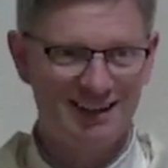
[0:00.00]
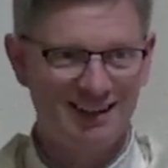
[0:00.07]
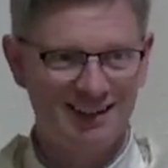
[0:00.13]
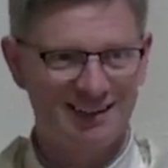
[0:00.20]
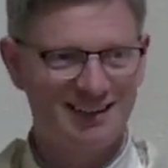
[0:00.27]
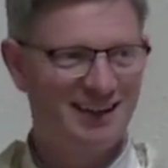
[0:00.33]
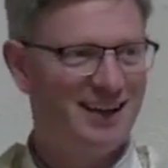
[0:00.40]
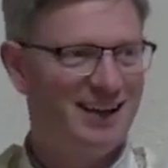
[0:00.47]

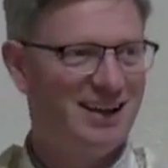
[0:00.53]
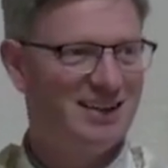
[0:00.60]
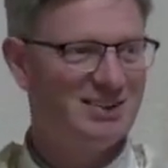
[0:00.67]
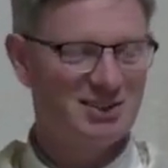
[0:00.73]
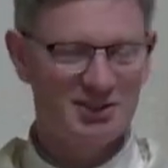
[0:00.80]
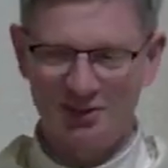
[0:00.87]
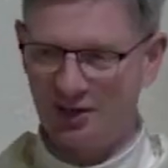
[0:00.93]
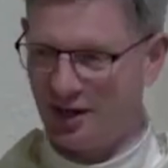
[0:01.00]
like, do you
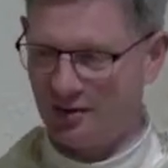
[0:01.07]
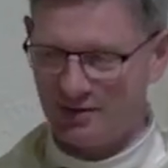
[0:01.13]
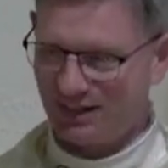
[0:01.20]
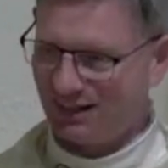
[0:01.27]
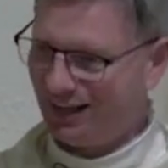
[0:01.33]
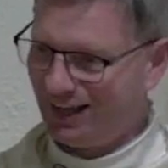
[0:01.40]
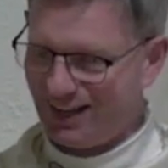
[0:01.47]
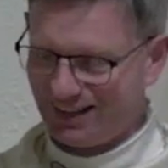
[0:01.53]
know, I
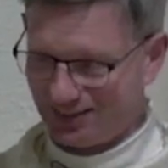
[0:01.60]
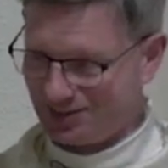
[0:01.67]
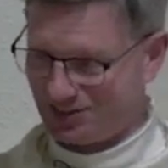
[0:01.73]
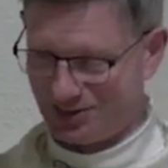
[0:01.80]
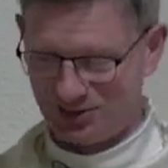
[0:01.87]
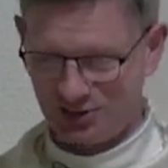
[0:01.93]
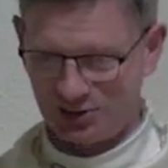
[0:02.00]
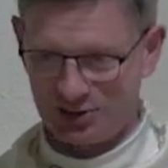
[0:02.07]
mean, there's
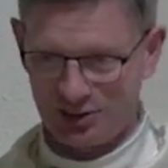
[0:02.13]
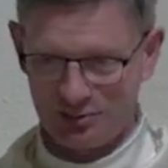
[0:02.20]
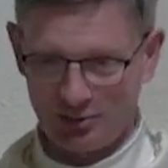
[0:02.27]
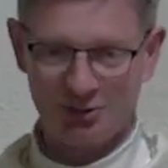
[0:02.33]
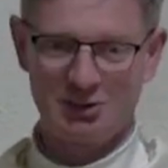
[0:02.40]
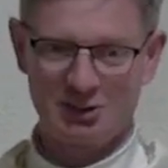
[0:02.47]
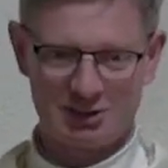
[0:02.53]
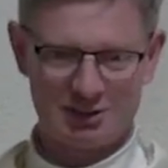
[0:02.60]
just such an
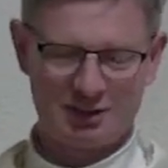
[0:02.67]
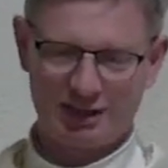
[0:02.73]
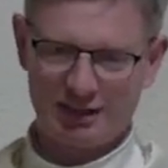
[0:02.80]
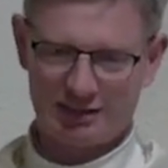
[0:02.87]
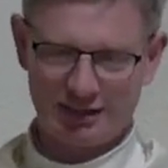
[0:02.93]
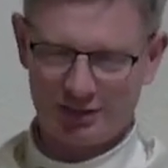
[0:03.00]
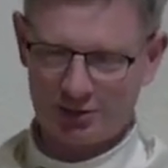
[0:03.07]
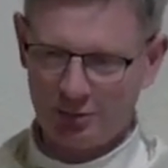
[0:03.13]
abundance of
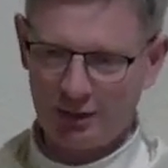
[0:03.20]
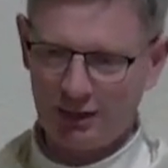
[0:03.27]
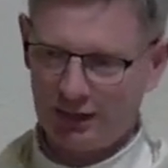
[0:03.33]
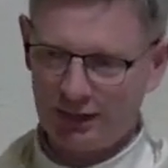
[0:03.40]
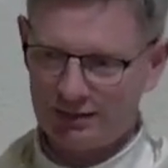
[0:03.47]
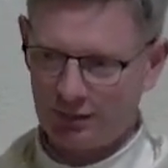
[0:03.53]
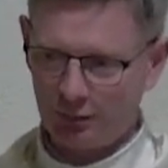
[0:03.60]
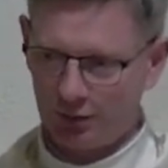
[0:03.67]
things and so many
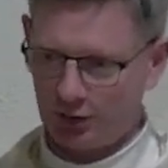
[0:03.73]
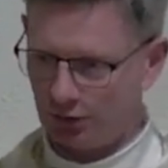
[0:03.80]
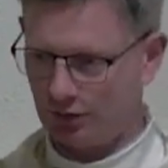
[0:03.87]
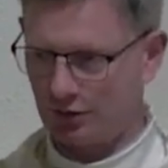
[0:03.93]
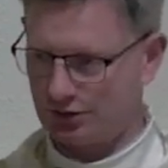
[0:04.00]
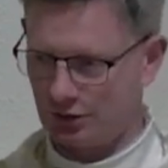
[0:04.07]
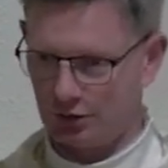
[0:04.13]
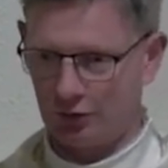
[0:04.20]
things that we could
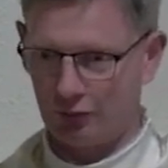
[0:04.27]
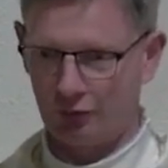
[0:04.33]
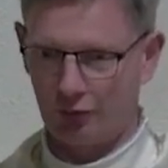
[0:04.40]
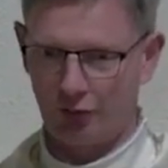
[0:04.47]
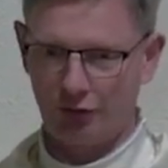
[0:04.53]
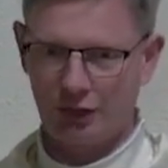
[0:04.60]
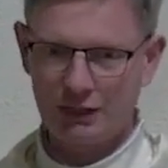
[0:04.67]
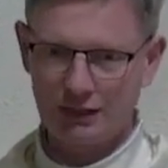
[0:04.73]
consider
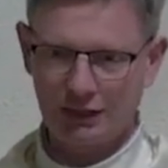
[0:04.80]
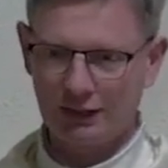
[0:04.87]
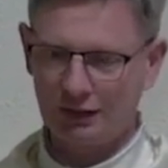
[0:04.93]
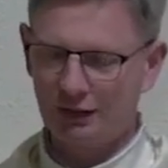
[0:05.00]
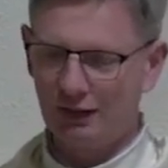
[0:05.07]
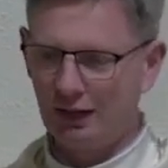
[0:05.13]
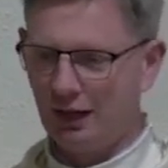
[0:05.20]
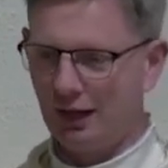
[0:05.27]
frightening
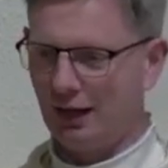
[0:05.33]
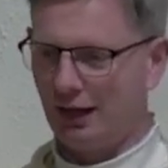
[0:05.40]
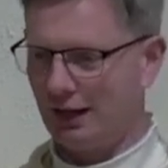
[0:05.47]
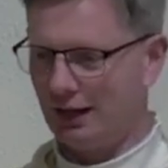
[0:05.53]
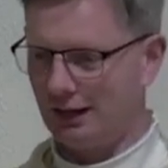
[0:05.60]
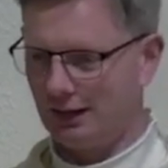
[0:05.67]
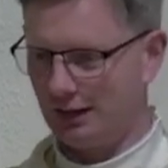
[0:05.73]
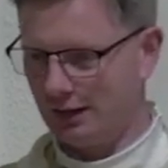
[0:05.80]

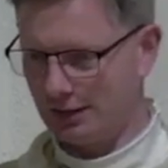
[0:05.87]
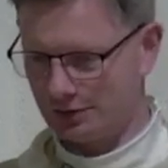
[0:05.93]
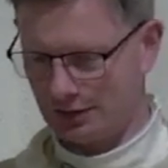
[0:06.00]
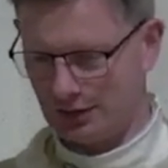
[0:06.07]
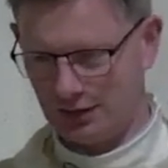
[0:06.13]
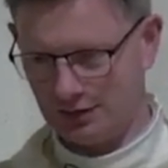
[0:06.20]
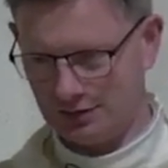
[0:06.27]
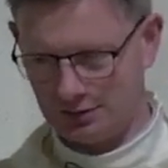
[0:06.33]
uh, as
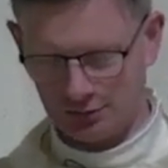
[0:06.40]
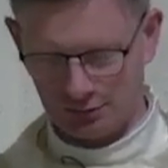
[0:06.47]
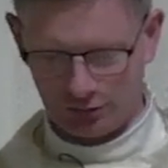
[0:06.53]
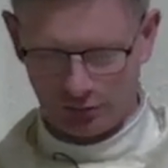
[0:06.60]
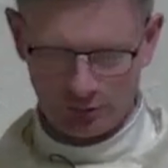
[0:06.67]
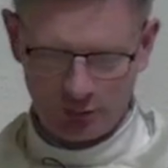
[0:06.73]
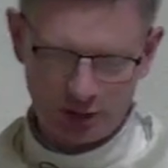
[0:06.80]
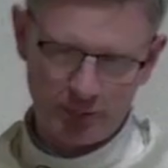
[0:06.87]
regards, you know,
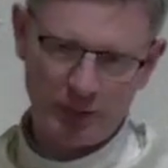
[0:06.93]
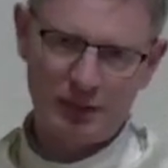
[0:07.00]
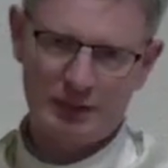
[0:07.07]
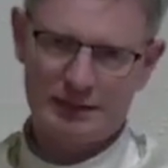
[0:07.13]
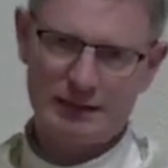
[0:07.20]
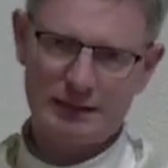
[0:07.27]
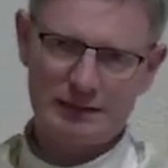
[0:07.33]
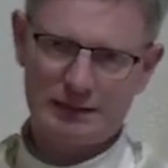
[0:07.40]
governmental
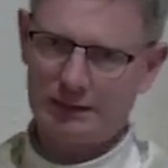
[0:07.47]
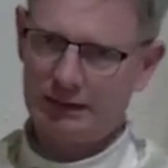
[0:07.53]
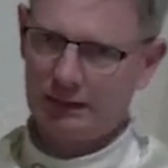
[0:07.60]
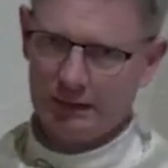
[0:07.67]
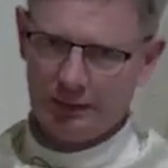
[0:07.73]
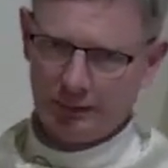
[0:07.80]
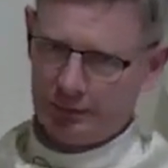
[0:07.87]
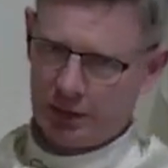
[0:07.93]
policies and
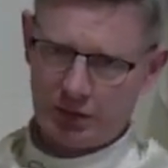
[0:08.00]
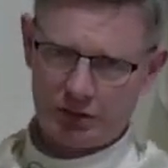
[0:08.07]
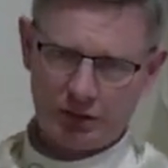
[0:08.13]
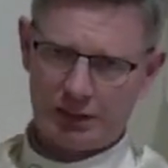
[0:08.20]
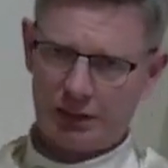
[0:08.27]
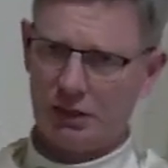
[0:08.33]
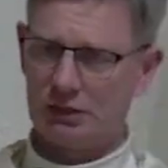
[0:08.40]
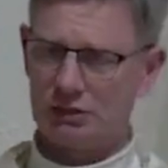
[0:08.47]
gender
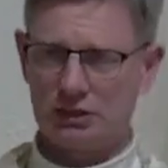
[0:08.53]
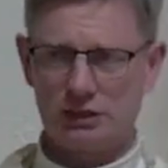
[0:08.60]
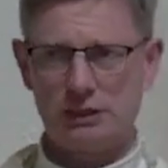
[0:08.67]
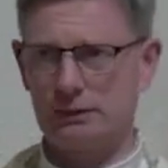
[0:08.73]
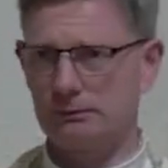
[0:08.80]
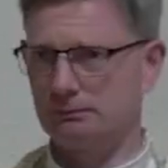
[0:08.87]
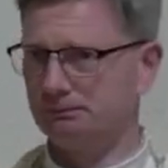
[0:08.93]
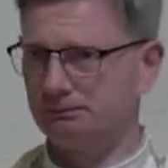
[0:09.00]
ideology and